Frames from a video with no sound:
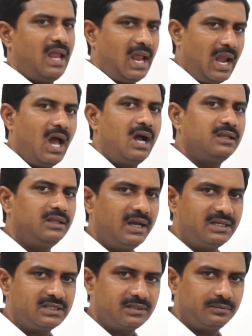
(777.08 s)
Along
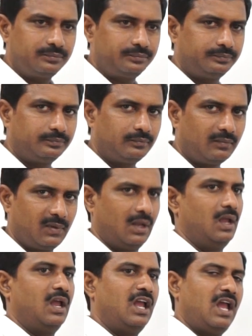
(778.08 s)
that,
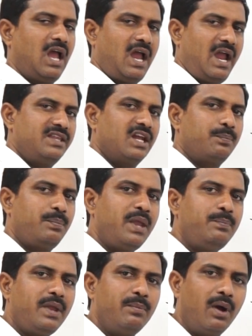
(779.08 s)
either
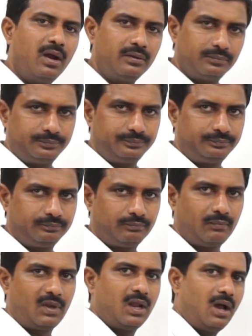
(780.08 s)
PP bond
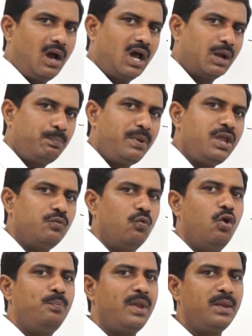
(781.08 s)
or
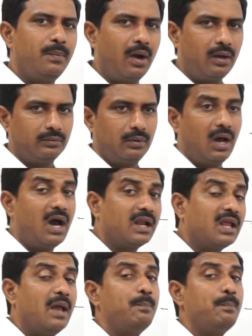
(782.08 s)
POP bond or